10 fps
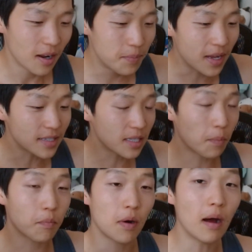Because the
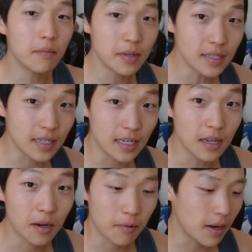probability,
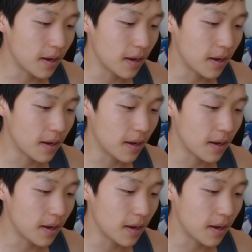right?